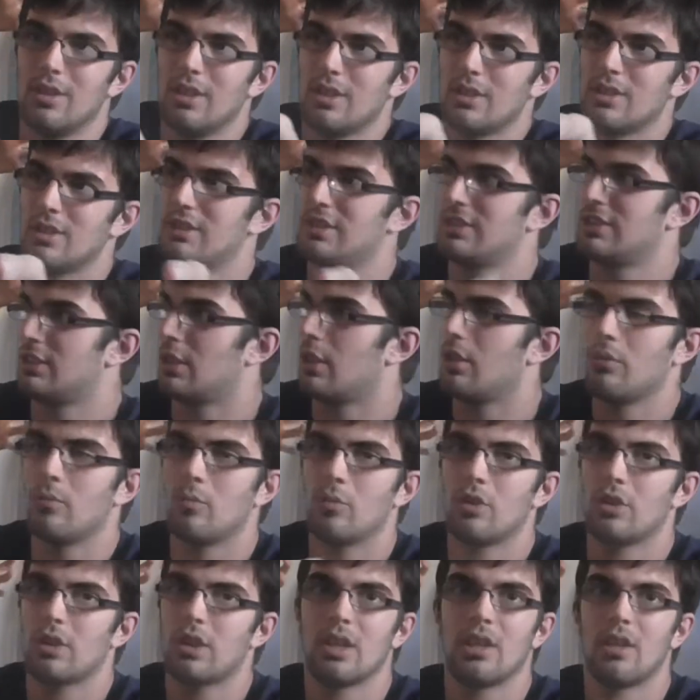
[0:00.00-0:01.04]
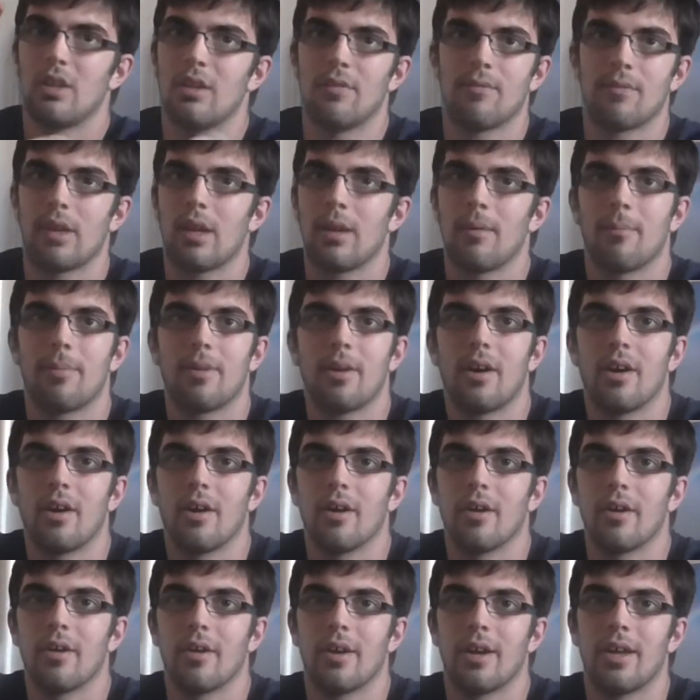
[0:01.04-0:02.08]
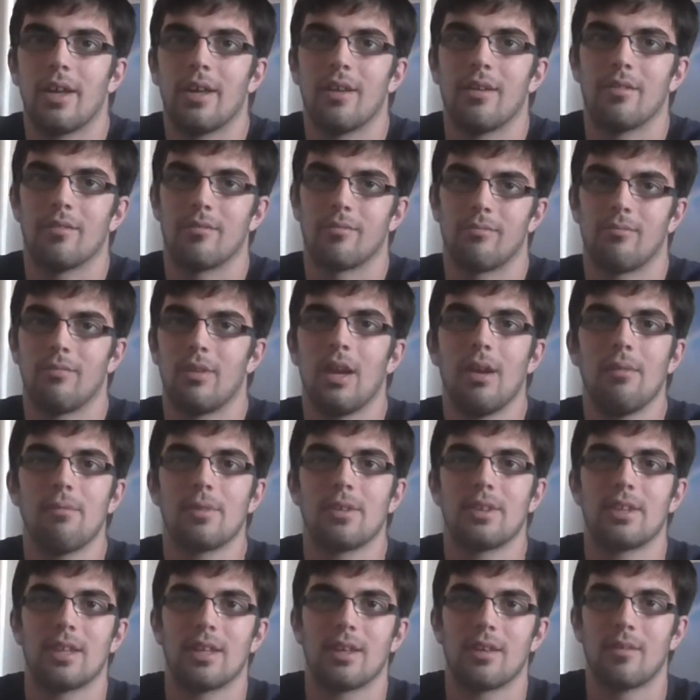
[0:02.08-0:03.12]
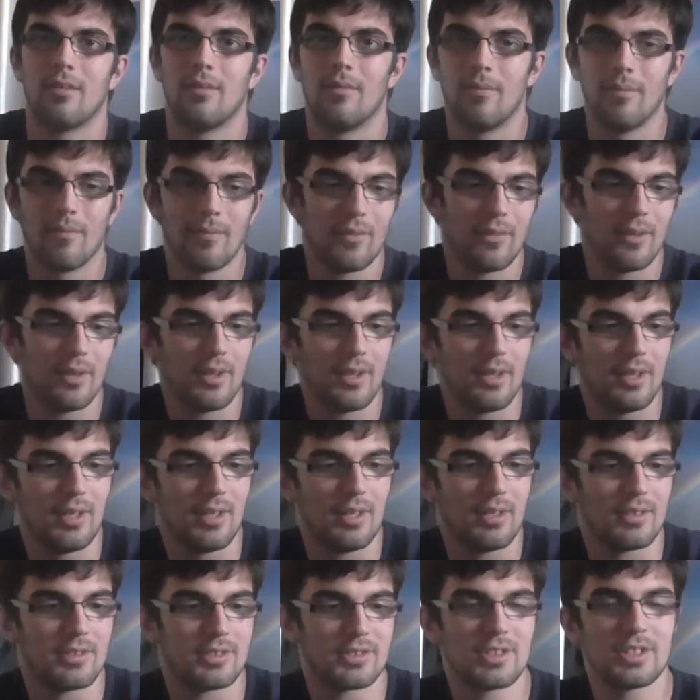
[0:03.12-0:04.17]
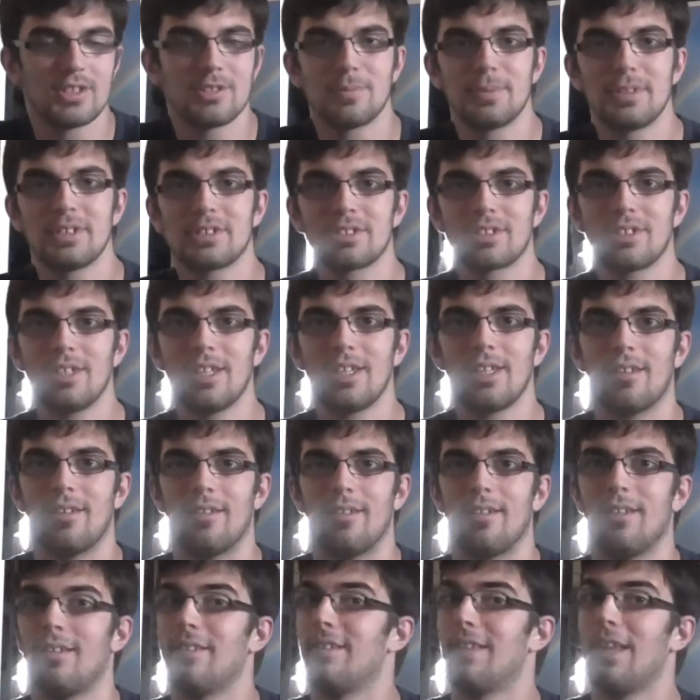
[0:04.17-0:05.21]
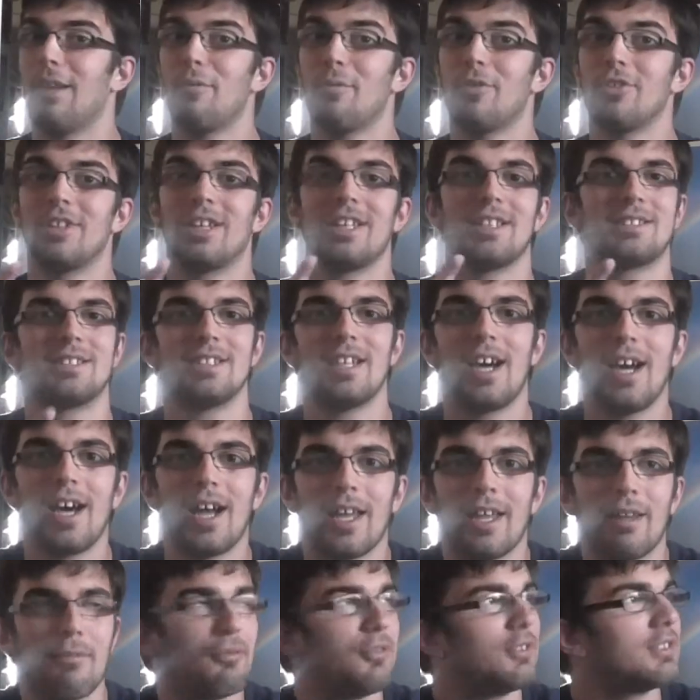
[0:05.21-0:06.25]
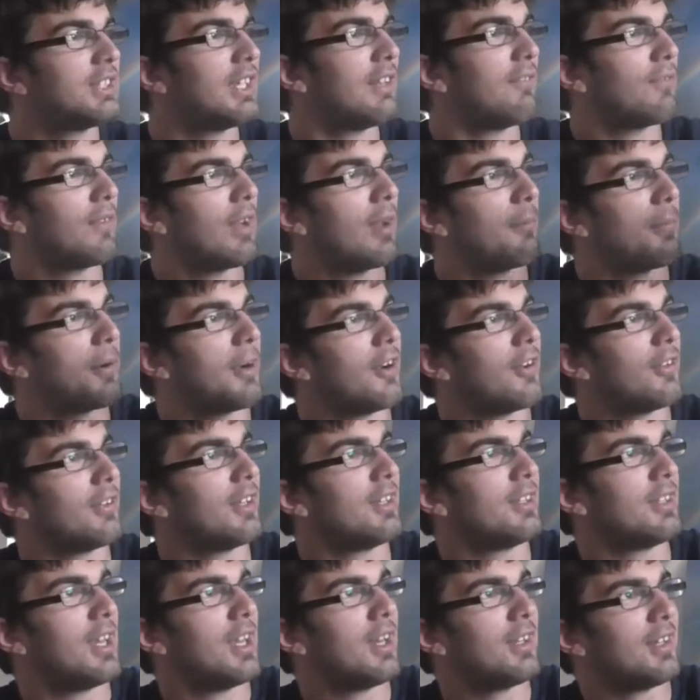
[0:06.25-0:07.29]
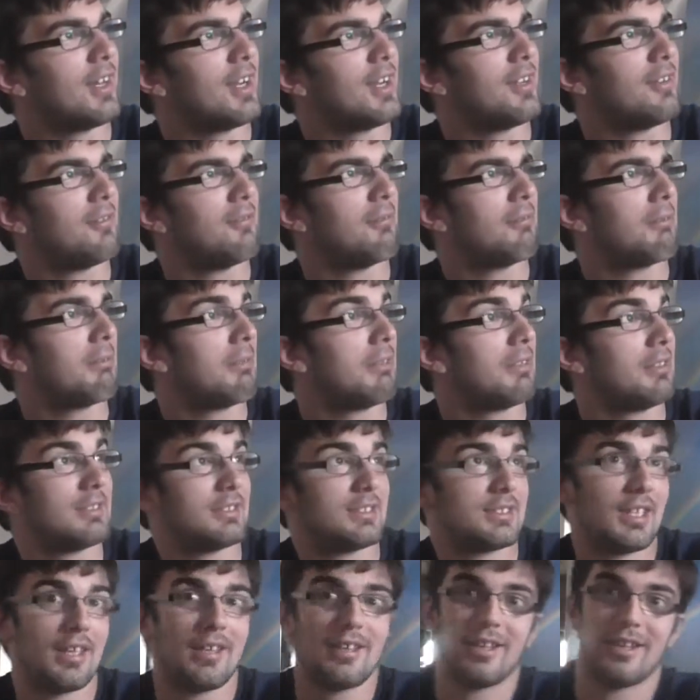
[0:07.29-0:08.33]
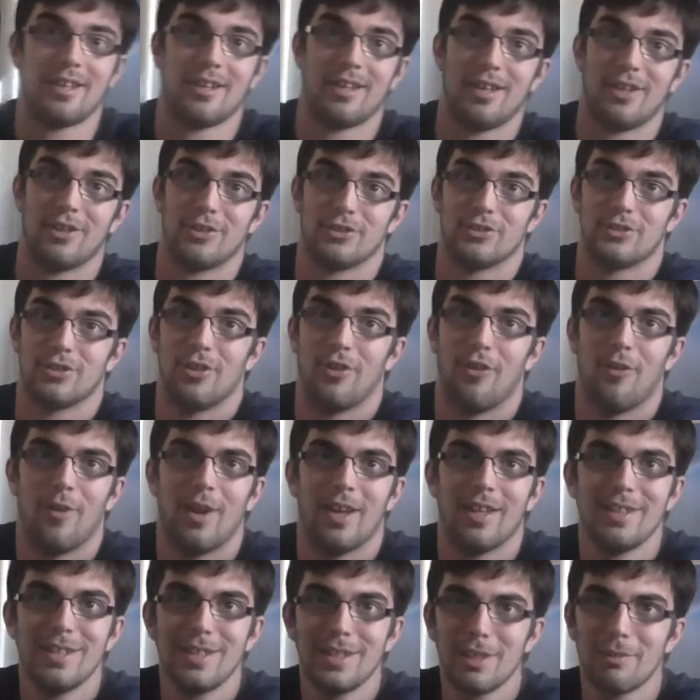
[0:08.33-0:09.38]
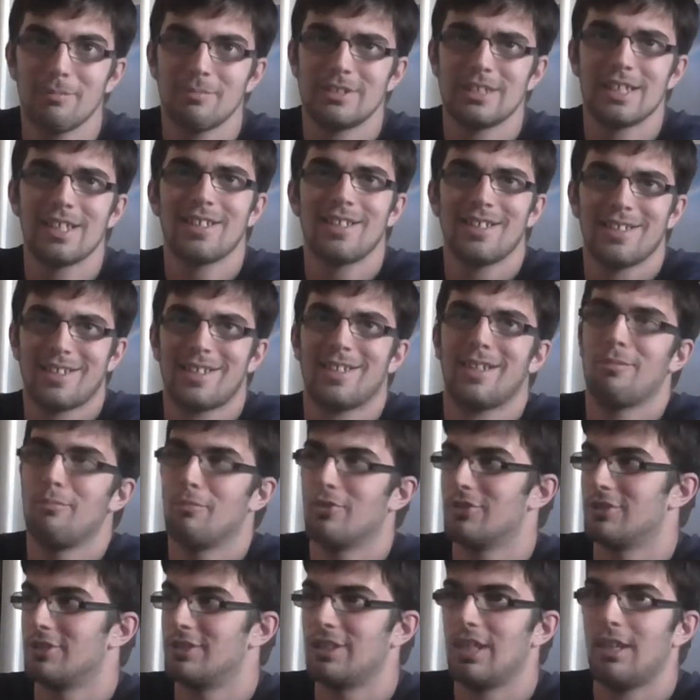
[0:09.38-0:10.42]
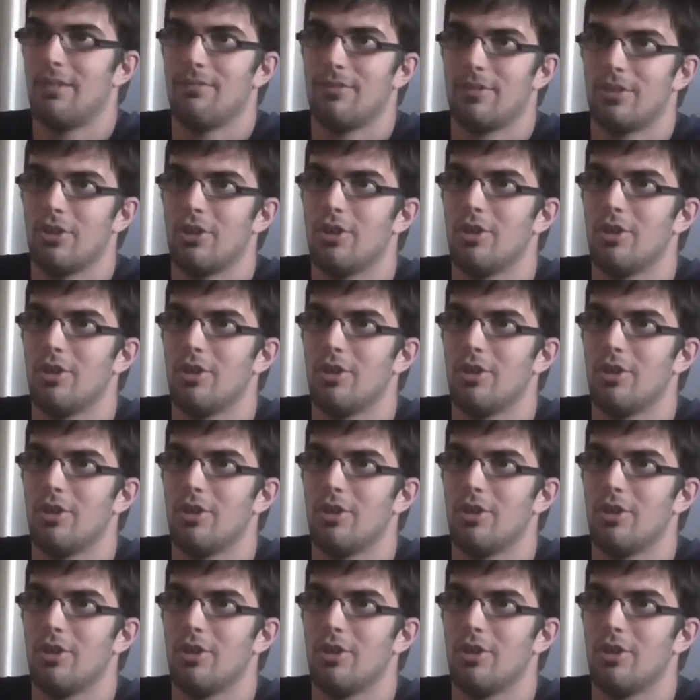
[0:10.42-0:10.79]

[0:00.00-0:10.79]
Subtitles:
The sun will kill a vampire and everything. So that's basically it. They will not die. If you see a vampire in the daylight, well, it's daylight now, so I think I'm technically more safe than